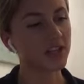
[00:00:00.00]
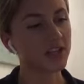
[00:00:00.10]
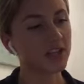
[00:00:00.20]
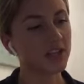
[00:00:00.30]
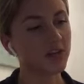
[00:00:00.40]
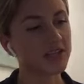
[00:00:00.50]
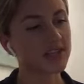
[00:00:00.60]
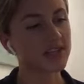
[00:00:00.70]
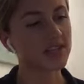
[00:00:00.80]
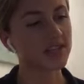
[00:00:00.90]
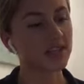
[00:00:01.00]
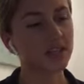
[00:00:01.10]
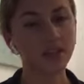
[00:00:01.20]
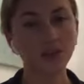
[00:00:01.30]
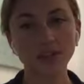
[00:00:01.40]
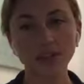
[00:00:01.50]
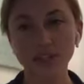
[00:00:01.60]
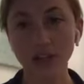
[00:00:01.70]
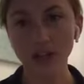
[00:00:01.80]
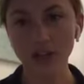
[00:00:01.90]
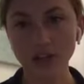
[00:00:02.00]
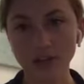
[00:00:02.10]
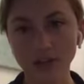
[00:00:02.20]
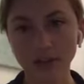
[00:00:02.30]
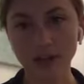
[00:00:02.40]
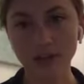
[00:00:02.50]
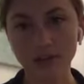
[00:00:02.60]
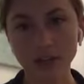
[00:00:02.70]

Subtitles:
I look at the US and think, like, the US is a young country, right?